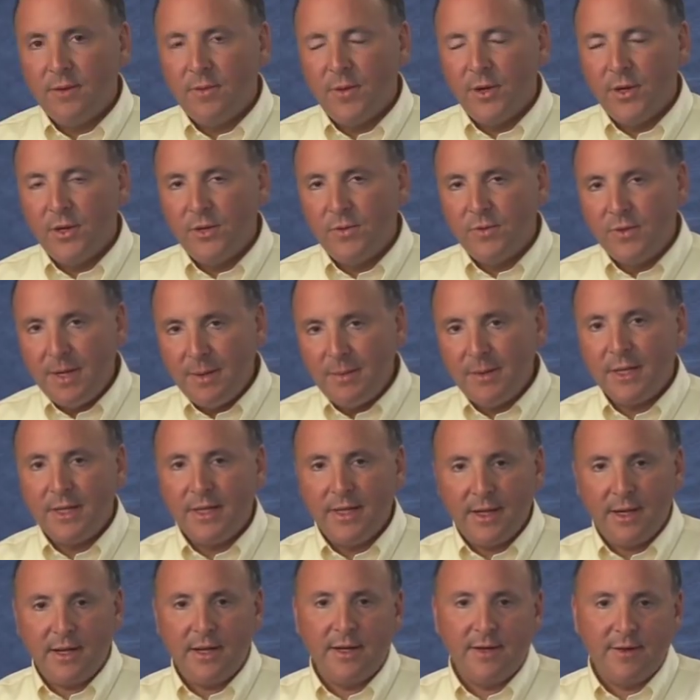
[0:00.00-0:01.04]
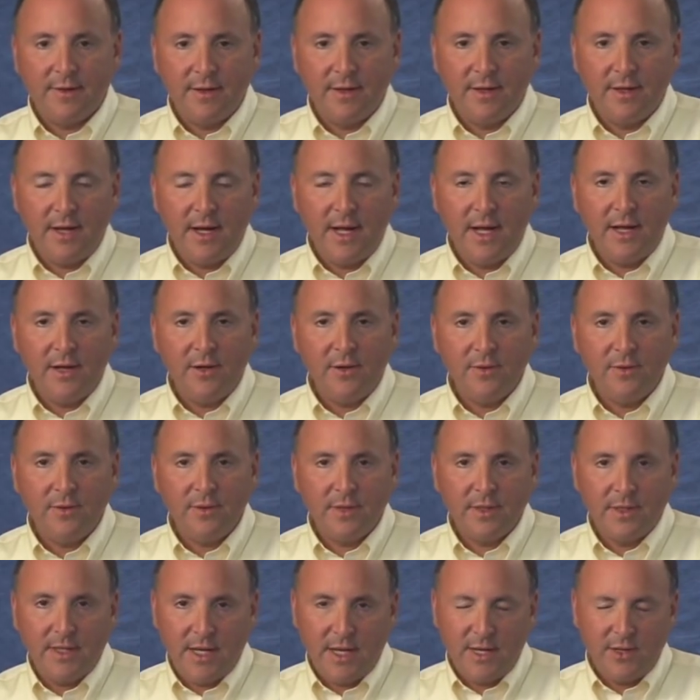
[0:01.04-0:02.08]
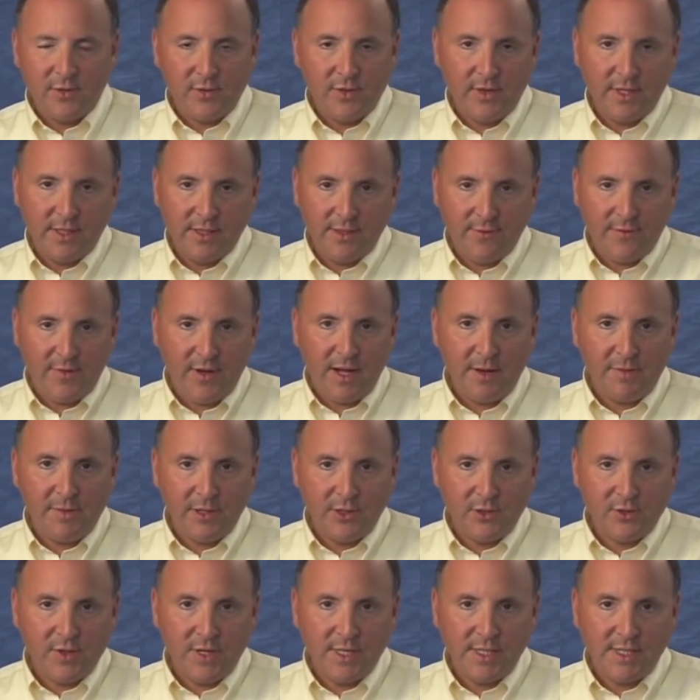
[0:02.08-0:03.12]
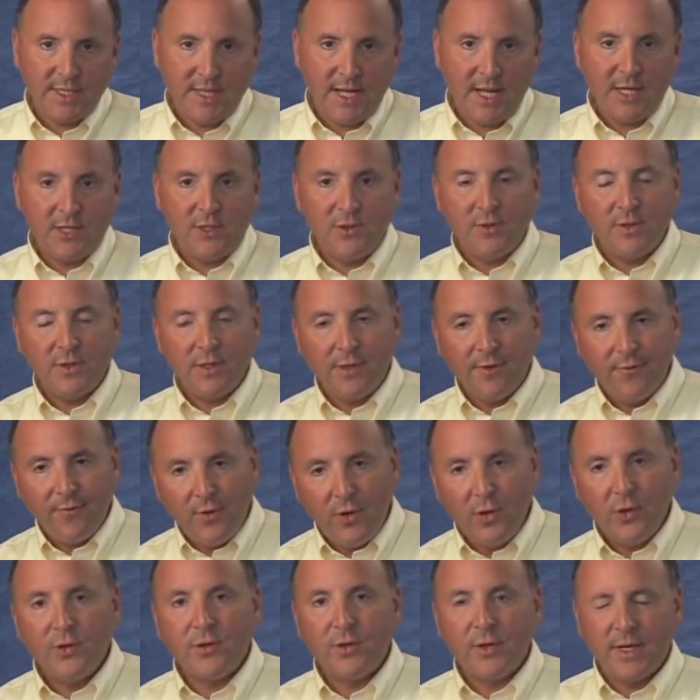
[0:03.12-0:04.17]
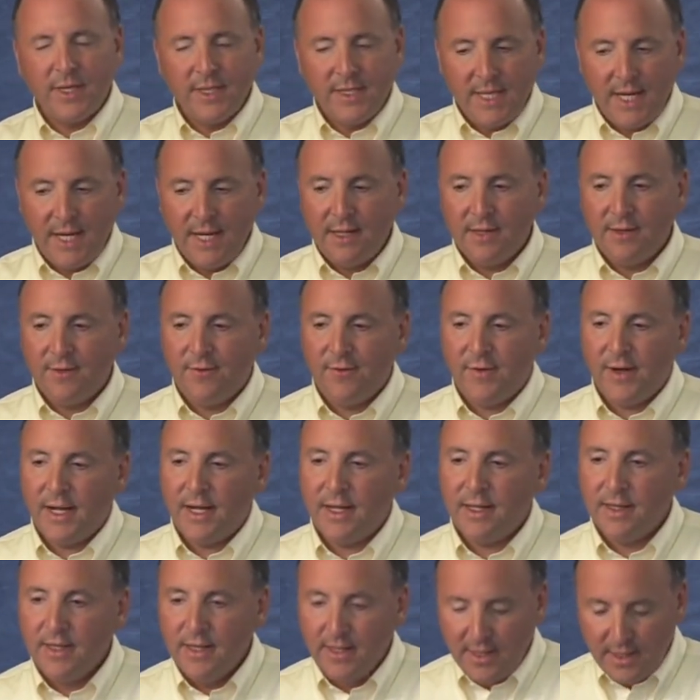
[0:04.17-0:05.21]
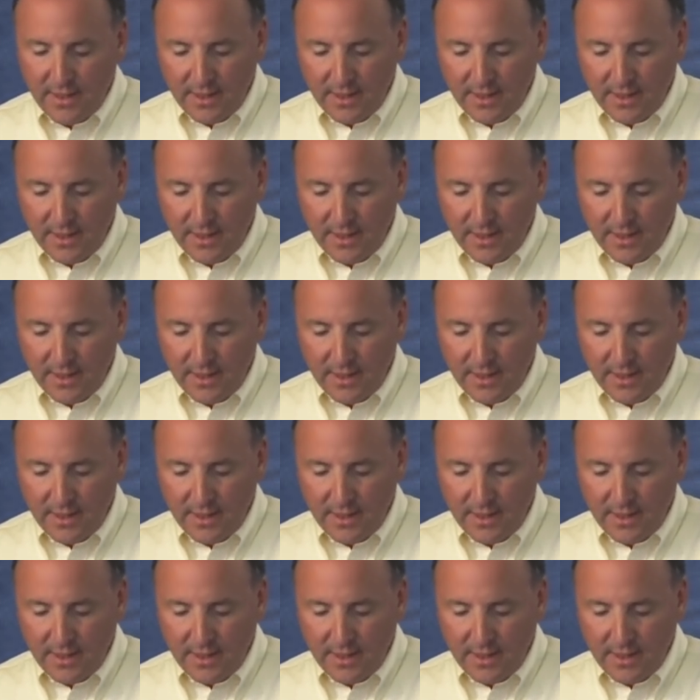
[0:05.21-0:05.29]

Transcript: where you double click on an I/O entry in the FileMon trace, takes you to the folder containing the file.